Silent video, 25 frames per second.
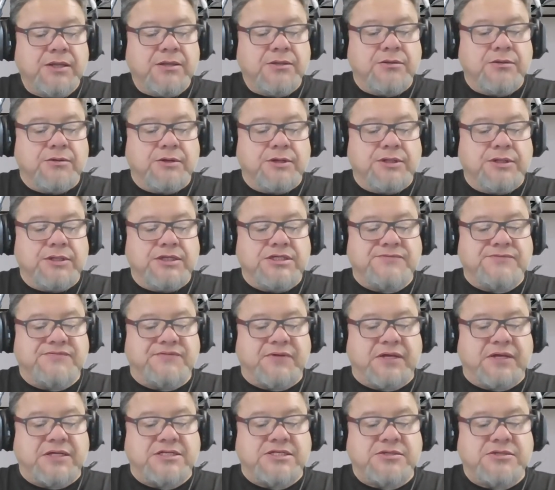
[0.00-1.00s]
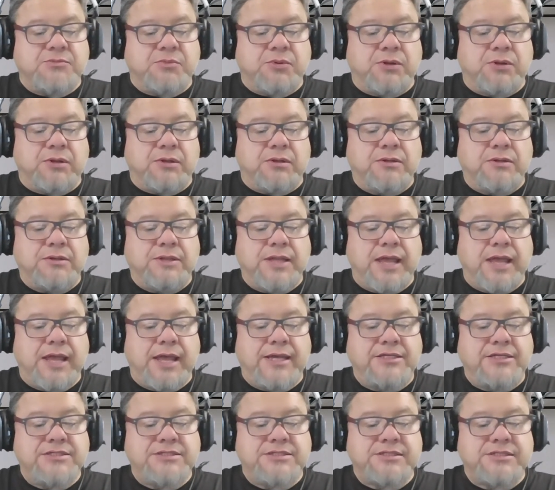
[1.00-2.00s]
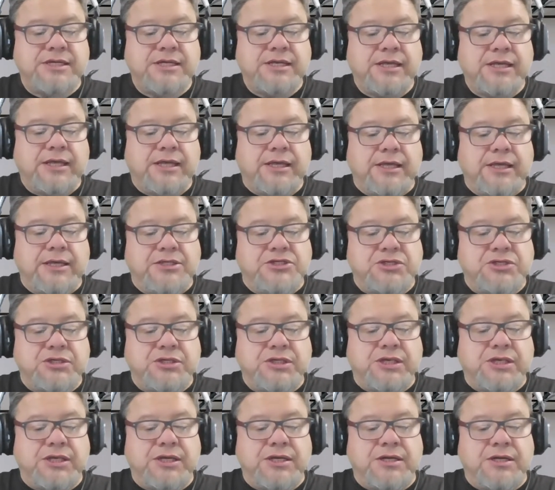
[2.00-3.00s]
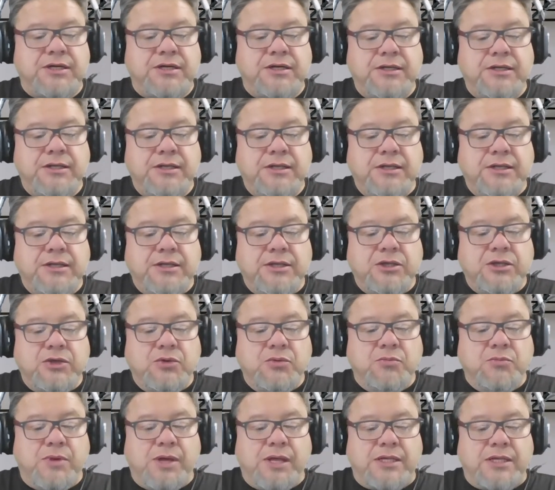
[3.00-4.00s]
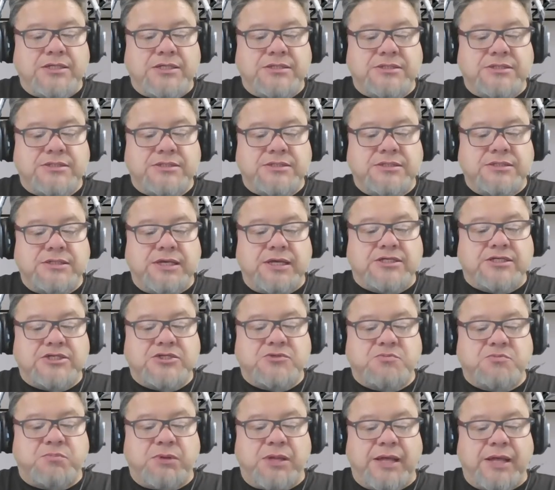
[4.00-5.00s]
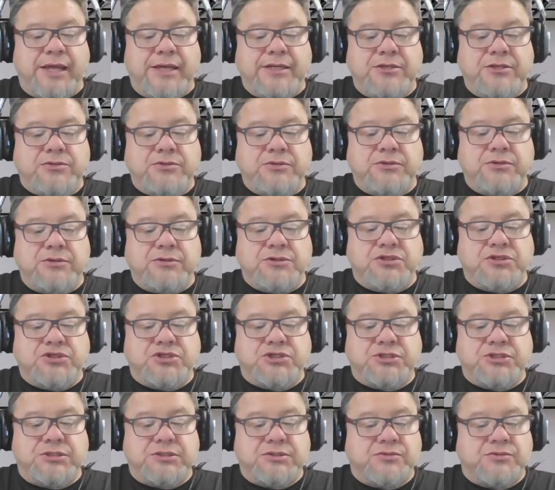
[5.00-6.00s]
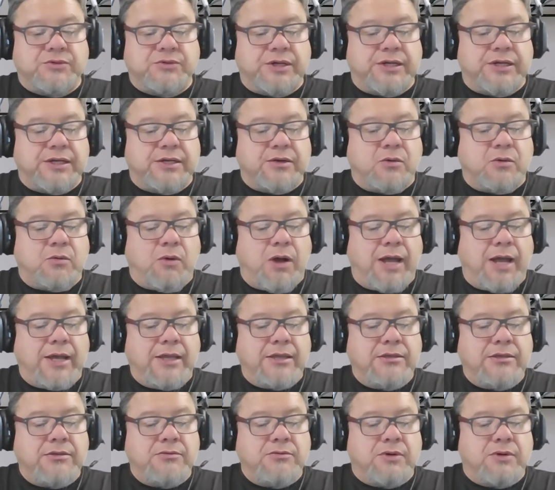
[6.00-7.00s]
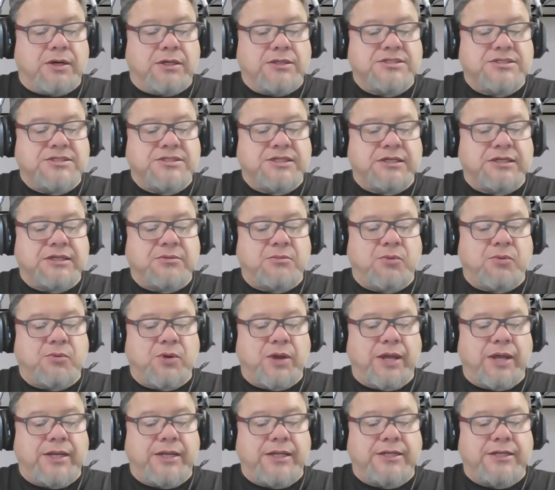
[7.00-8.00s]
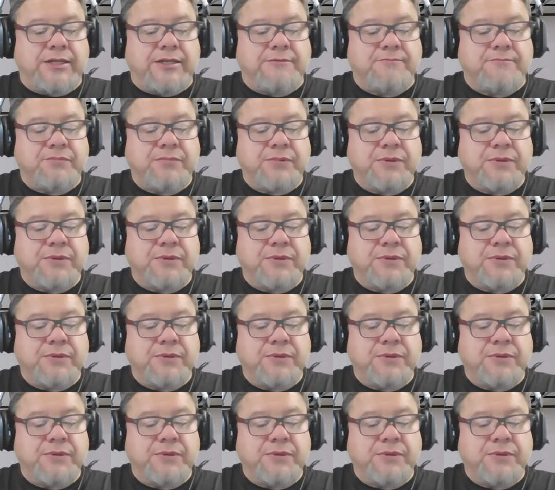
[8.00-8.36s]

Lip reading: During these festival days, each year, you must explain to your children why you are celebrating.